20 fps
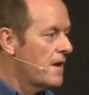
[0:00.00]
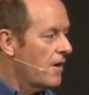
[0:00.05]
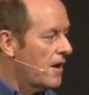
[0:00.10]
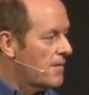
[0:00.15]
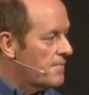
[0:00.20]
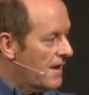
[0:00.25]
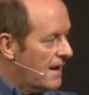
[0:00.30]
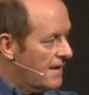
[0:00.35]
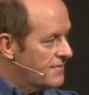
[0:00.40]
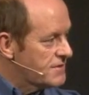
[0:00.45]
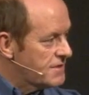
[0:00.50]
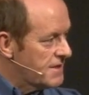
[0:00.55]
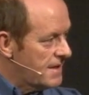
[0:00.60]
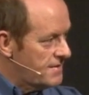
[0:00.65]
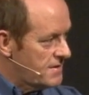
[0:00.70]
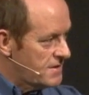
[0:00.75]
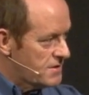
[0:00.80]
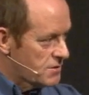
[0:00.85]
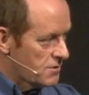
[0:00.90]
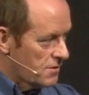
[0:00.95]
I may have shared
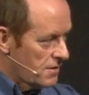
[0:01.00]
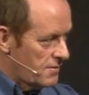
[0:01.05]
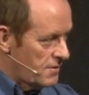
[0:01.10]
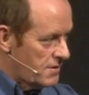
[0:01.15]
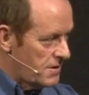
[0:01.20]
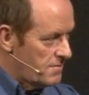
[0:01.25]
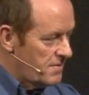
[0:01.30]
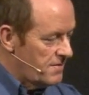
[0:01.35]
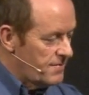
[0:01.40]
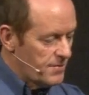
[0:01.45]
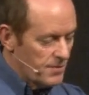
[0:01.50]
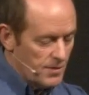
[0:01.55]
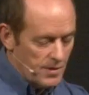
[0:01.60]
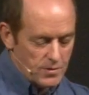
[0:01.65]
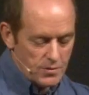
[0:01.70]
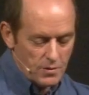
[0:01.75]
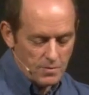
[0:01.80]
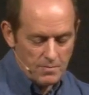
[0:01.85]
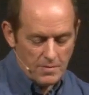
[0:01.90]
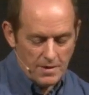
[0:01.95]
this story with you before. I
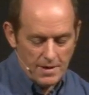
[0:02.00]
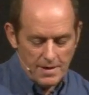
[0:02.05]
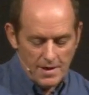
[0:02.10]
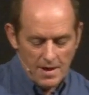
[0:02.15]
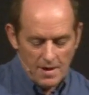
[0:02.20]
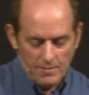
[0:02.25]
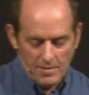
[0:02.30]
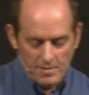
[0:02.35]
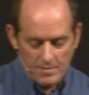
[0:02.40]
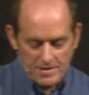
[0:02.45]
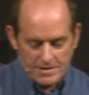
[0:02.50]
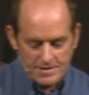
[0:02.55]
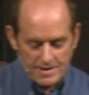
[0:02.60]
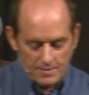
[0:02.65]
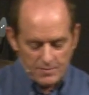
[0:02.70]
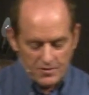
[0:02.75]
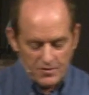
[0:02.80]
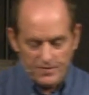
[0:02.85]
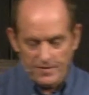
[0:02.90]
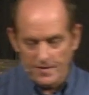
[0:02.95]
took when my
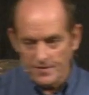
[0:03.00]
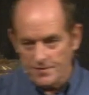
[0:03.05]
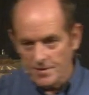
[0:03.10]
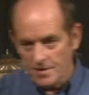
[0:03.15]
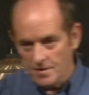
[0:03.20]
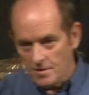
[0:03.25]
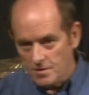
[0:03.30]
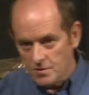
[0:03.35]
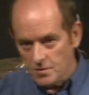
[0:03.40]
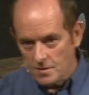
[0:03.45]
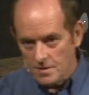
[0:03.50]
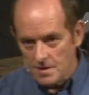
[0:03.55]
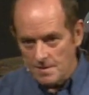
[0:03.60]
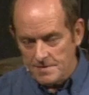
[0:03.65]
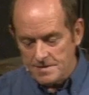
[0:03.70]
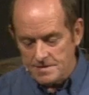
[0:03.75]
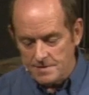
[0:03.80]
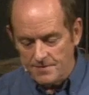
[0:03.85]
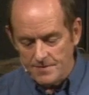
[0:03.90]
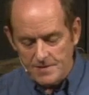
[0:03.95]
son was 15, I took him
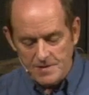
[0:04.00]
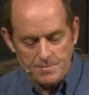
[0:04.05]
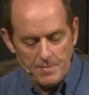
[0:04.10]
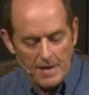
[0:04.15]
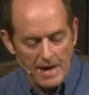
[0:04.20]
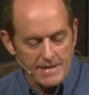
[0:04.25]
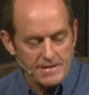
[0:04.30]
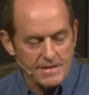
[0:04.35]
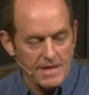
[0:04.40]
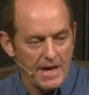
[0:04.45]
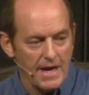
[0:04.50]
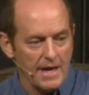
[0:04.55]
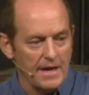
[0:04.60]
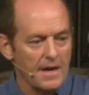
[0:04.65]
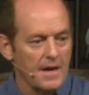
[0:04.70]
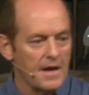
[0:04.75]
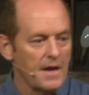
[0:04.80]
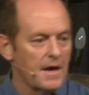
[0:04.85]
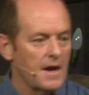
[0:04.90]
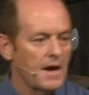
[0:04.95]
and some of his mates out,
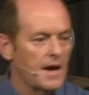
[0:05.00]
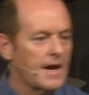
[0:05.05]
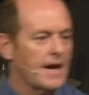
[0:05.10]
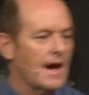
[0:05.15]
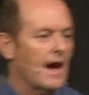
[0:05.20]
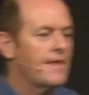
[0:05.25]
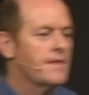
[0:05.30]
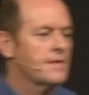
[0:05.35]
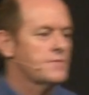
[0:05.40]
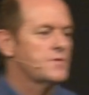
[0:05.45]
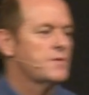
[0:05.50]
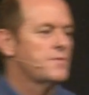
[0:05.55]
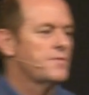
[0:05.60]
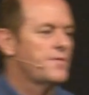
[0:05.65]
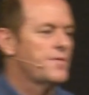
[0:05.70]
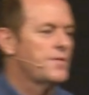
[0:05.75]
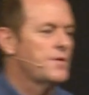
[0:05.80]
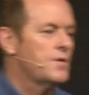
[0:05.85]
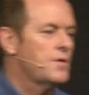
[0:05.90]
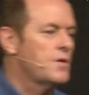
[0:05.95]
gave them some
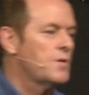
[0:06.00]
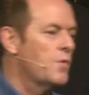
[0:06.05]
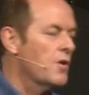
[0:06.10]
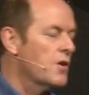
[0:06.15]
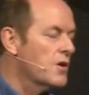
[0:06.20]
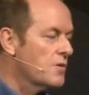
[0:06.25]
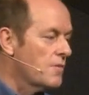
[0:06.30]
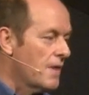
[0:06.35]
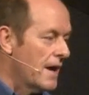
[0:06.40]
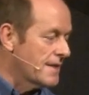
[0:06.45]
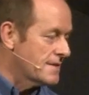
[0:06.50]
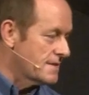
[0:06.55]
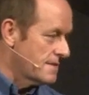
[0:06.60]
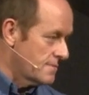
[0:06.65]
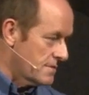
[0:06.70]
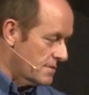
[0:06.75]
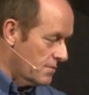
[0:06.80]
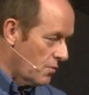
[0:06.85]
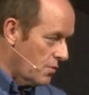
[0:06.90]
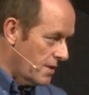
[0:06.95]
food, wanted to ask them
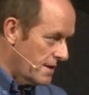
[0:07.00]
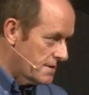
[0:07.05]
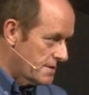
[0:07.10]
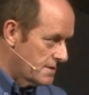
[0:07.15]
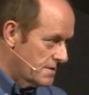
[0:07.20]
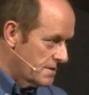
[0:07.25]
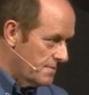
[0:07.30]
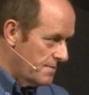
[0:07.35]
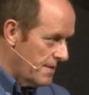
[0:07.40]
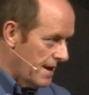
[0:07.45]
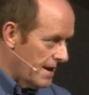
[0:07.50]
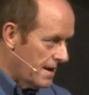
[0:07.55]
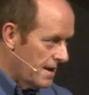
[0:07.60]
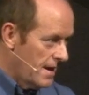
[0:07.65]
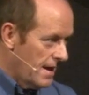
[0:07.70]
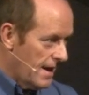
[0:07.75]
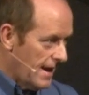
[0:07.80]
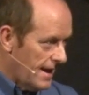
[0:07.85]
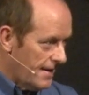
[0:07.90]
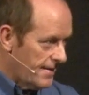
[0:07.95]
some questions about
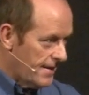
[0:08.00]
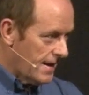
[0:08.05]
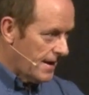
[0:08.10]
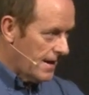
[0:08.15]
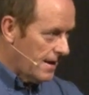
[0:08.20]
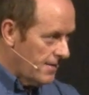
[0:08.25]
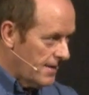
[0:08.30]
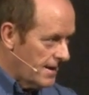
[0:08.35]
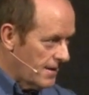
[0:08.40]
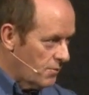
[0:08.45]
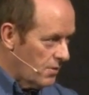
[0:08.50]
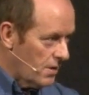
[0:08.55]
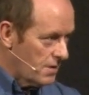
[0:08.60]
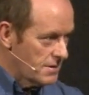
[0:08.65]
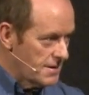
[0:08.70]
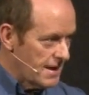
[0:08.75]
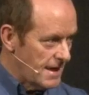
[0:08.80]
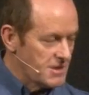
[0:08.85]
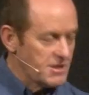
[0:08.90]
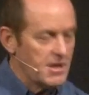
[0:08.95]
how they're going, what
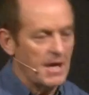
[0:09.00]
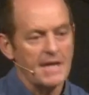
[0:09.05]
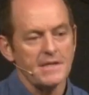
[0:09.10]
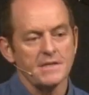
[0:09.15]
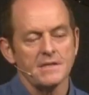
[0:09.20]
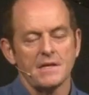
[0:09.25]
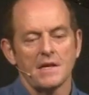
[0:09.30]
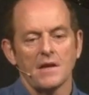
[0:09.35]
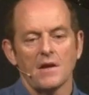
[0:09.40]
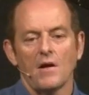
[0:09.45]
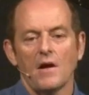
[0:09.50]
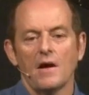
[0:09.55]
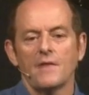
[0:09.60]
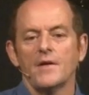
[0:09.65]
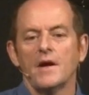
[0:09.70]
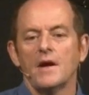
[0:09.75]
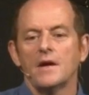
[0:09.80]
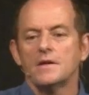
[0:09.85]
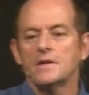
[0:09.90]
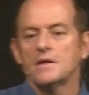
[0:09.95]
could they change in their life.
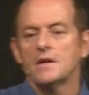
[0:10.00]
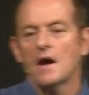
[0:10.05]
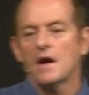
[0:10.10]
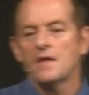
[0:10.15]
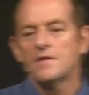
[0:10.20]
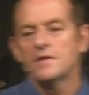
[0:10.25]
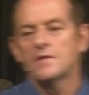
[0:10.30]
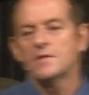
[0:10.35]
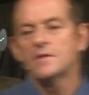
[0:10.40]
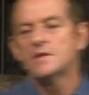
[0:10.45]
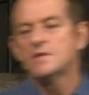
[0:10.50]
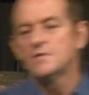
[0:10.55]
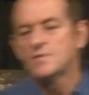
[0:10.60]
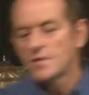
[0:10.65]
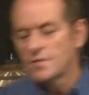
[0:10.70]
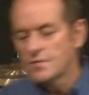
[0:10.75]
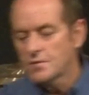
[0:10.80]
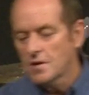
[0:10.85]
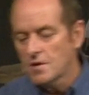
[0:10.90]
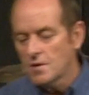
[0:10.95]
Do you know that these
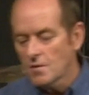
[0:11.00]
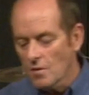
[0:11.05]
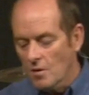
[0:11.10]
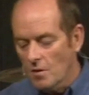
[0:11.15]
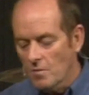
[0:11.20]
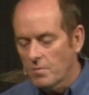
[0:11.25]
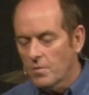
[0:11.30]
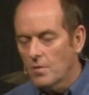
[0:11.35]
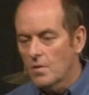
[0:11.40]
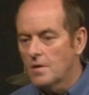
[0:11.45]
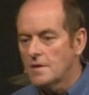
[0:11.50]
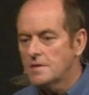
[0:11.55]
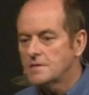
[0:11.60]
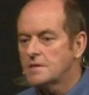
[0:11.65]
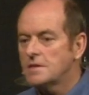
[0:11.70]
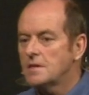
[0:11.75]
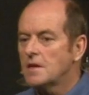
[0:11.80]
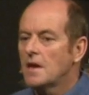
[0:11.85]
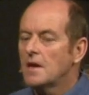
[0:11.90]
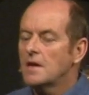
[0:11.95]
15-year-old
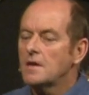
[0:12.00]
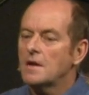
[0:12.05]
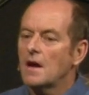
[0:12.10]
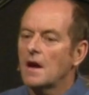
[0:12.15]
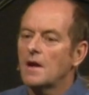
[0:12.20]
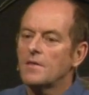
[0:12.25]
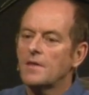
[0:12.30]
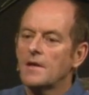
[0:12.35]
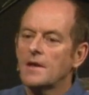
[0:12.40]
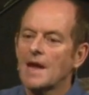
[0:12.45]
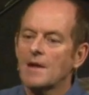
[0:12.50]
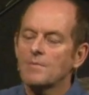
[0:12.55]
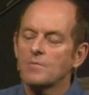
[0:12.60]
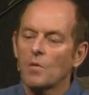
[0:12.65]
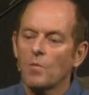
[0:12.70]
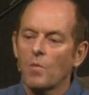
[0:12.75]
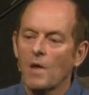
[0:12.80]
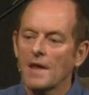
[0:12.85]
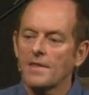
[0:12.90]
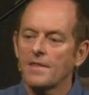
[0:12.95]
boys, you know the number
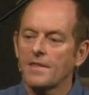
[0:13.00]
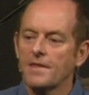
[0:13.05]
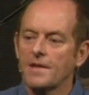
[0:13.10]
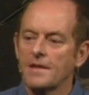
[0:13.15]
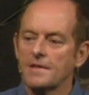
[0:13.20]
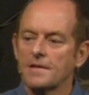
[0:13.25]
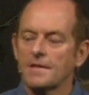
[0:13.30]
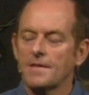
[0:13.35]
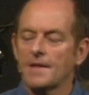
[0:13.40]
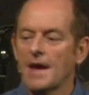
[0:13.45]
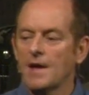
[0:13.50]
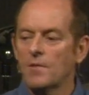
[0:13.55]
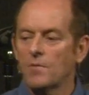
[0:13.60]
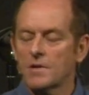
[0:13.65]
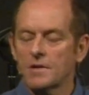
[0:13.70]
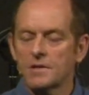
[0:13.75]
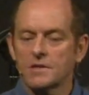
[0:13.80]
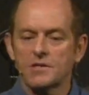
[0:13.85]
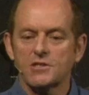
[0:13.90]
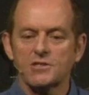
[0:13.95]
one thing that they
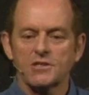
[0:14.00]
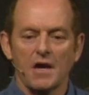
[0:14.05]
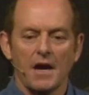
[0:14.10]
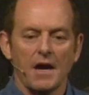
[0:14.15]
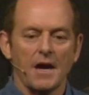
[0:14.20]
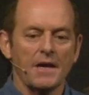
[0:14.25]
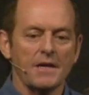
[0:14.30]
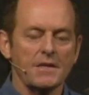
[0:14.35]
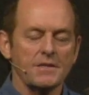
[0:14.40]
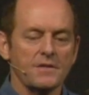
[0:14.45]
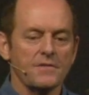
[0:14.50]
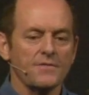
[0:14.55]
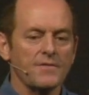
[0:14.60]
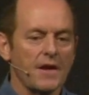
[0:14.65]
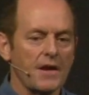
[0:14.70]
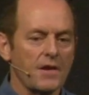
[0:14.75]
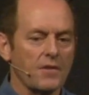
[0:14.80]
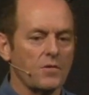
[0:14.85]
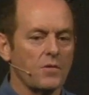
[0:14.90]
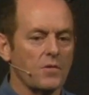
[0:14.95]
wanted to change, if
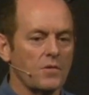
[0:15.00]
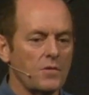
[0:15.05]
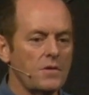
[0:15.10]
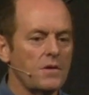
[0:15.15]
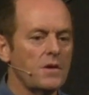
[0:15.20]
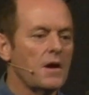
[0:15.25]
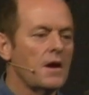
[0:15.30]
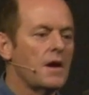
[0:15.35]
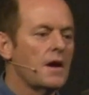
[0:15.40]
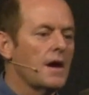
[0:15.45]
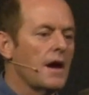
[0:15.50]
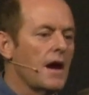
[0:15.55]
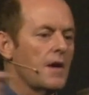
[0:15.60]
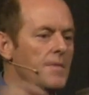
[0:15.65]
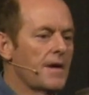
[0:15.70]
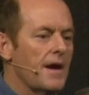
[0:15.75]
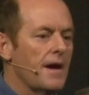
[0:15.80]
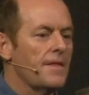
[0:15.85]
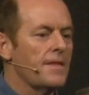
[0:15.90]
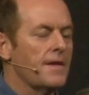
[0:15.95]
they could,
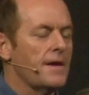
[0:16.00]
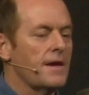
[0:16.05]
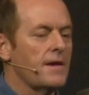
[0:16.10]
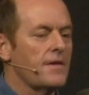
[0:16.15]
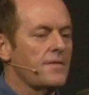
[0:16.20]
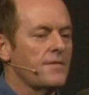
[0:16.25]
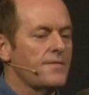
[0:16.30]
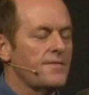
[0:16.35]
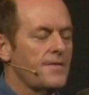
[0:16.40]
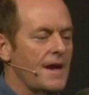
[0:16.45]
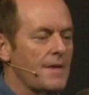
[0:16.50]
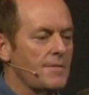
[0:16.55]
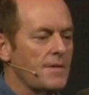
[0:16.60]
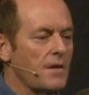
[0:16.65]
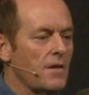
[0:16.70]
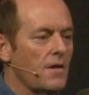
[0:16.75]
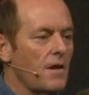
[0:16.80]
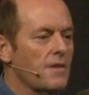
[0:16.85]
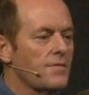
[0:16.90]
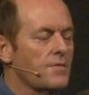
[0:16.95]
about their family
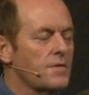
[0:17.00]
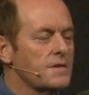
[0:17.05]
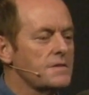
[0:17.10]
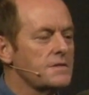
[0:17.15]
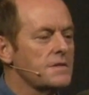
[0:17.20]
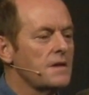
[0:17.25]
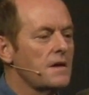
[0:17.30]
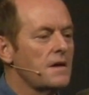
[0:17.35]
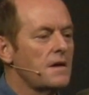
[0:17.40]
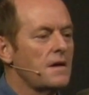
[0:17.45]
life was,